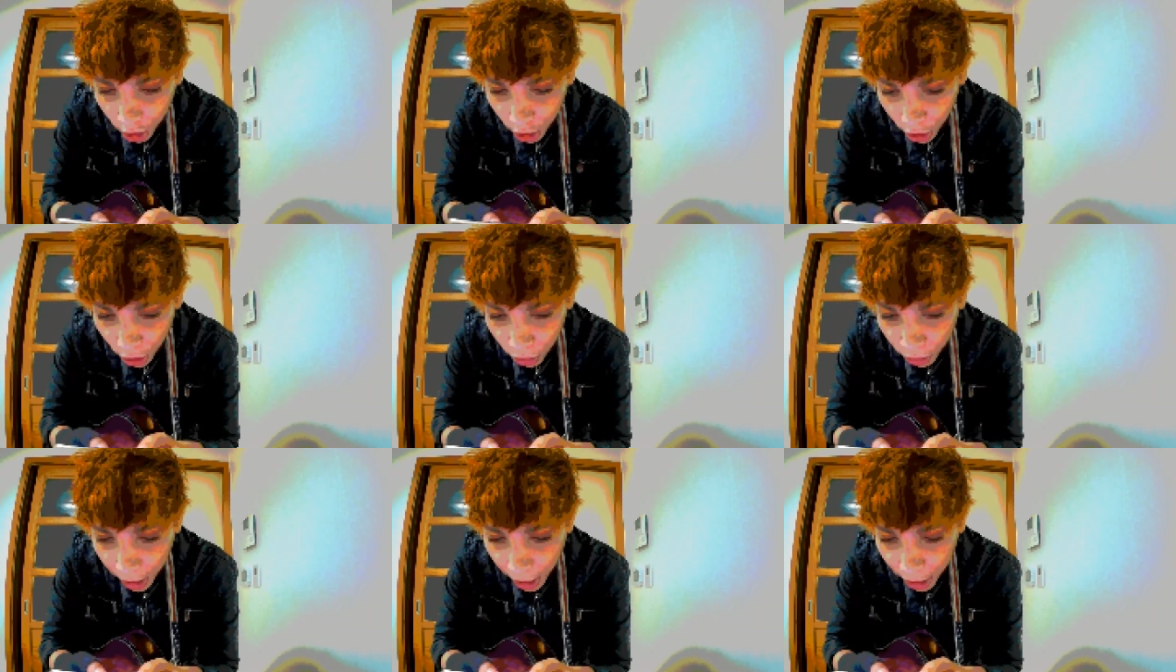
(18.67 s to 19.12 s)

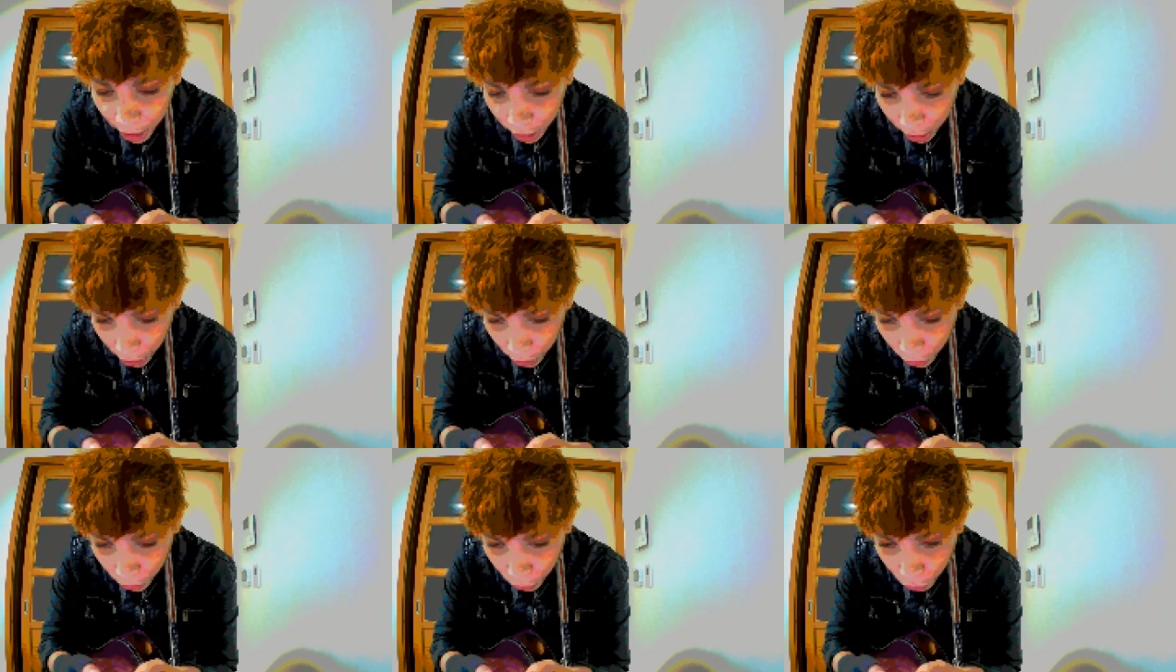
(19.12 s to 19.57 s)
Okay,
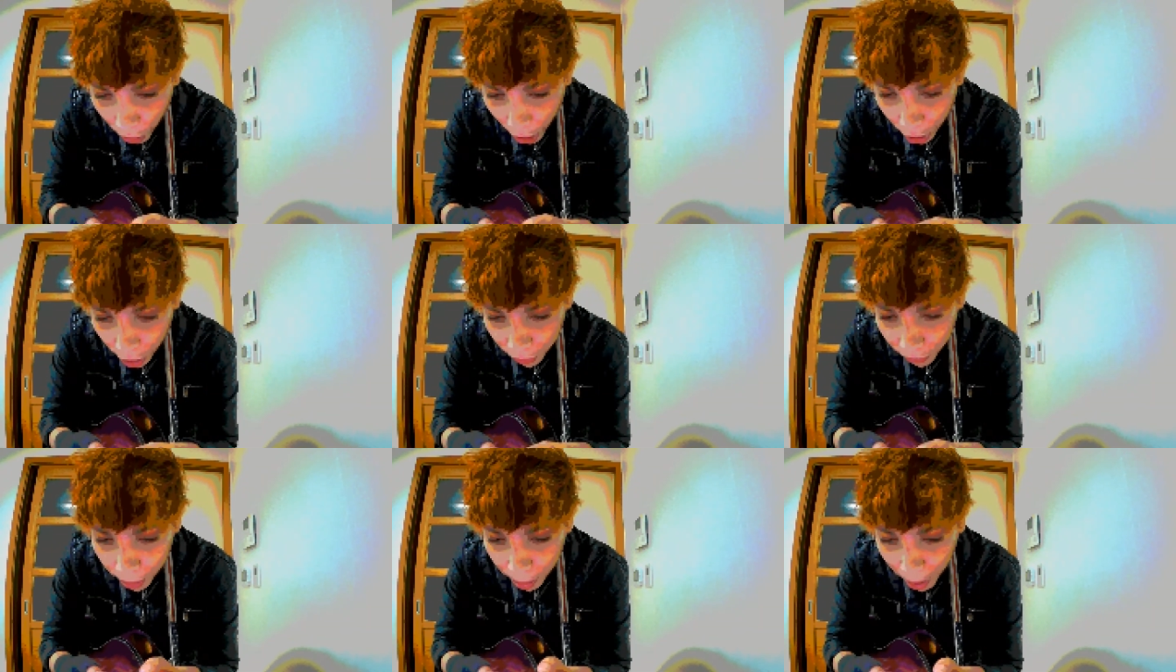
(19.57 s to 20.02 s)
so right
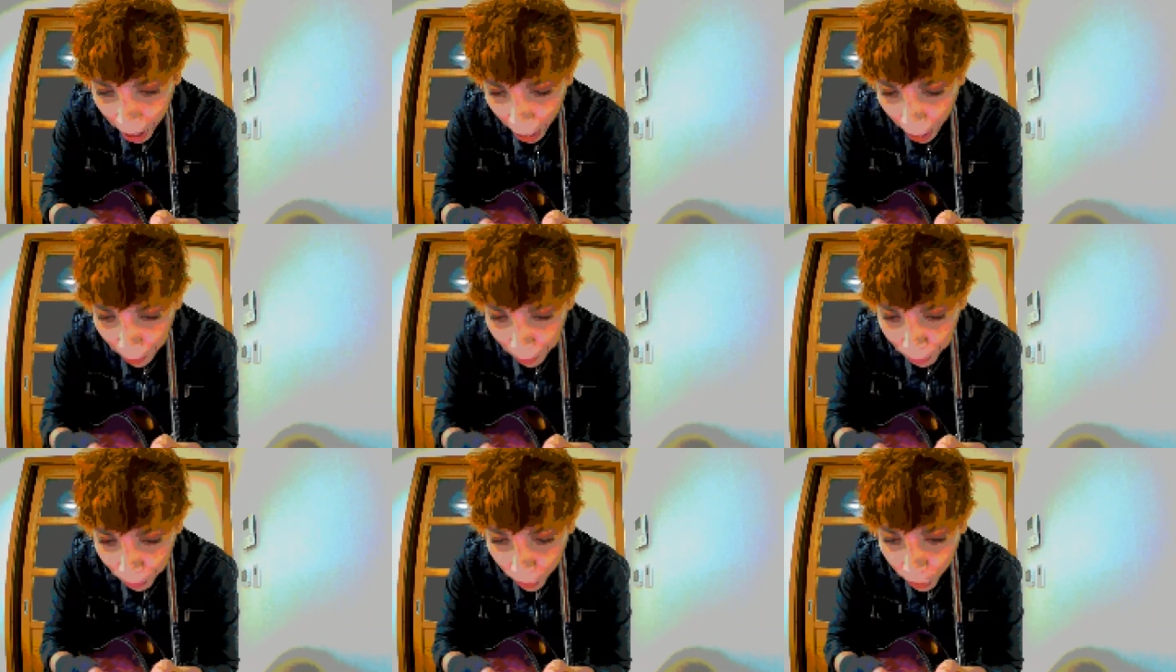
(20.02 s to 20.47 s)
off the
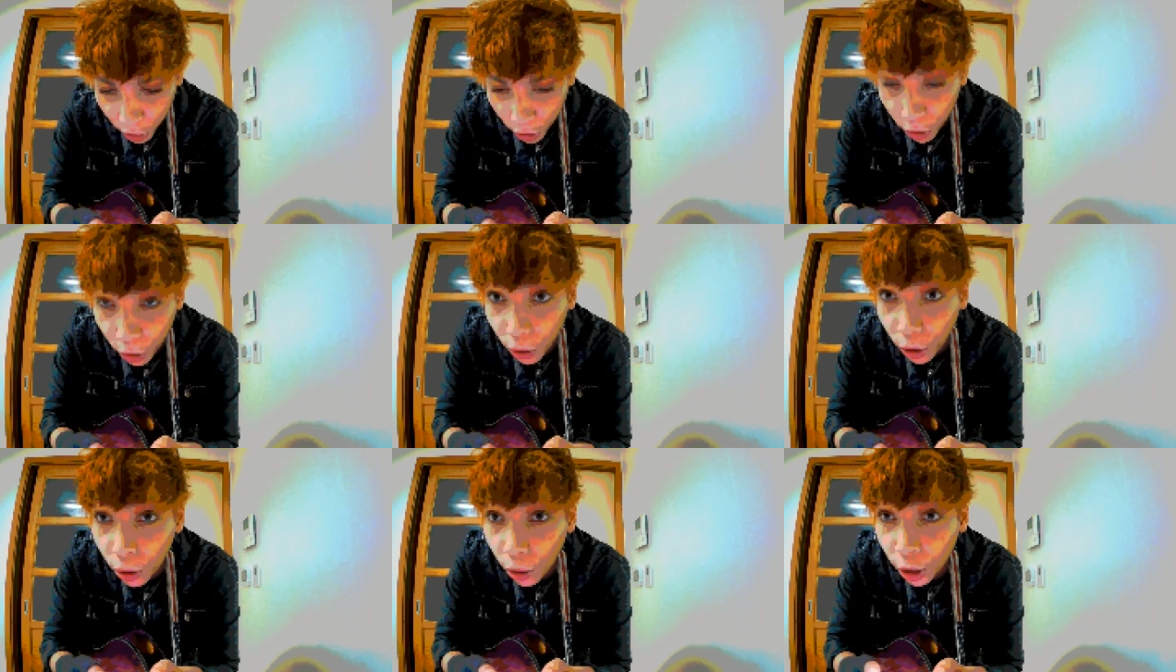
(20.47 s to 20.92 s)
bat,
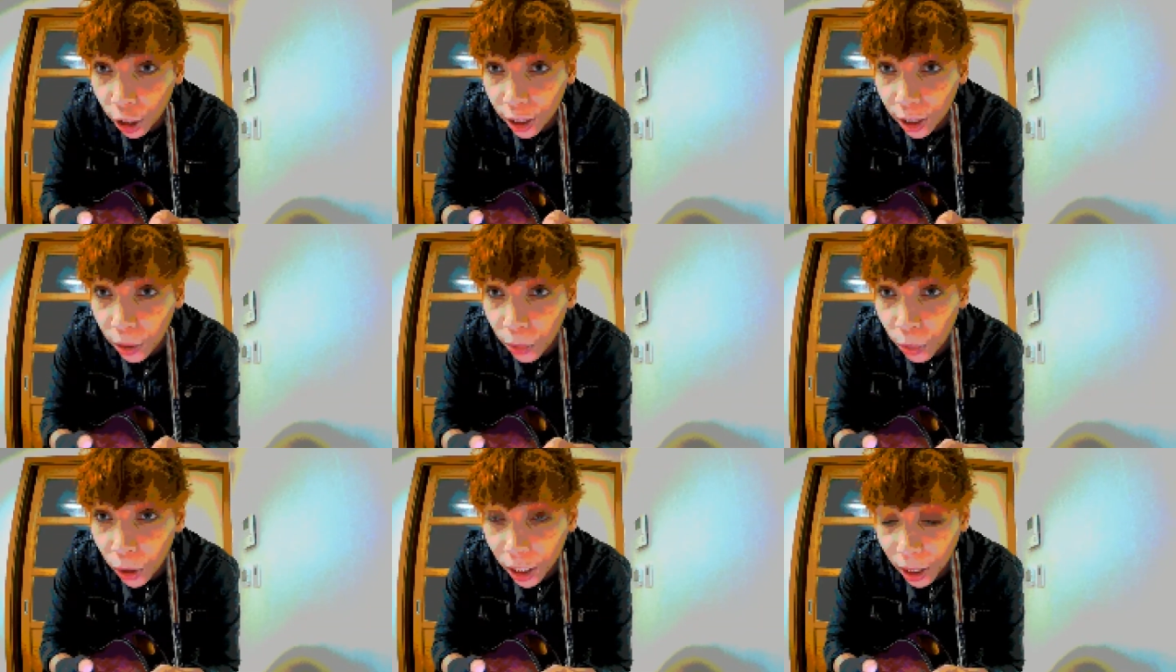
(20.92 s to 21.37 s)
according
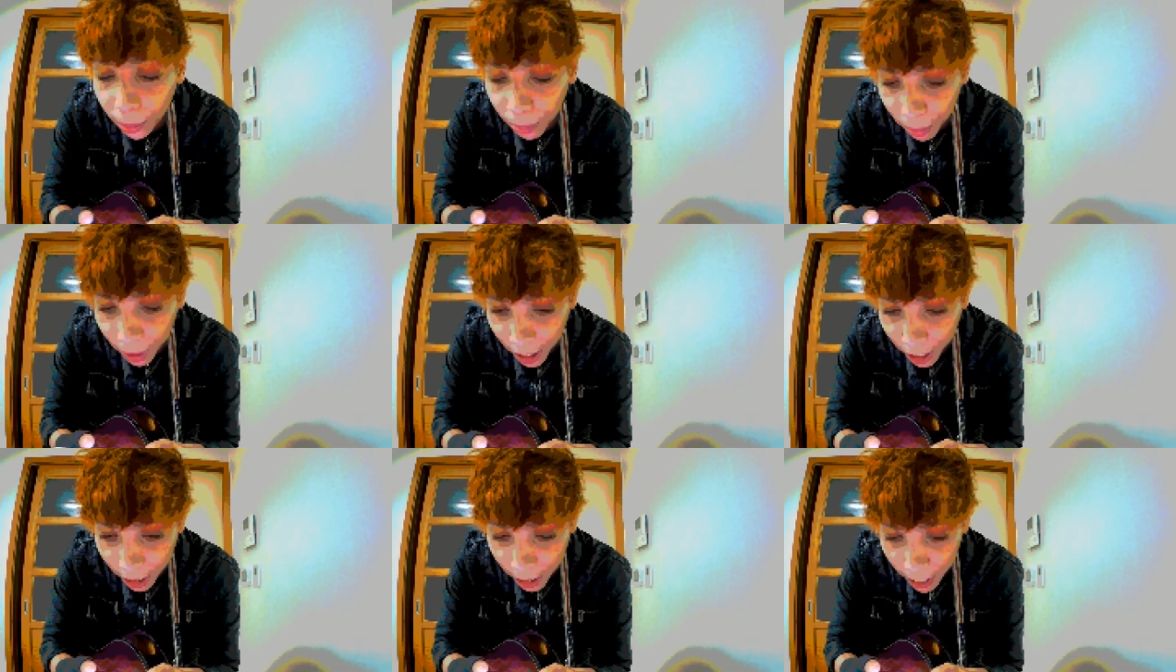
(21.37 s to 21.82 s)
to
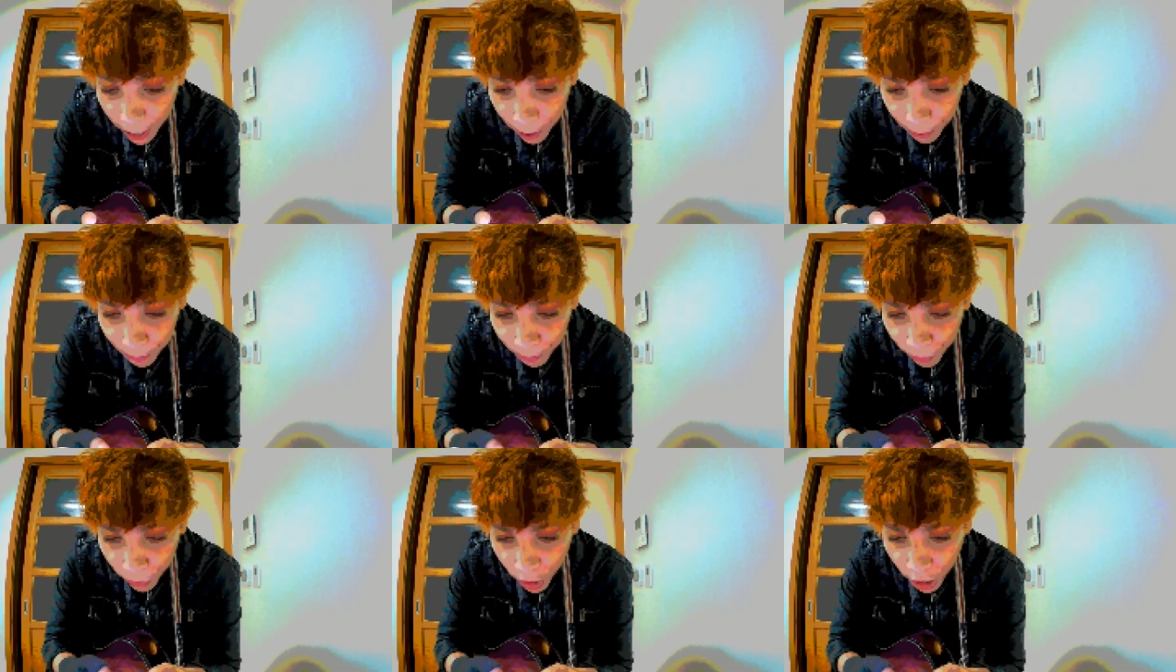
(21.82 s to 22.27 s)
Wikipedia,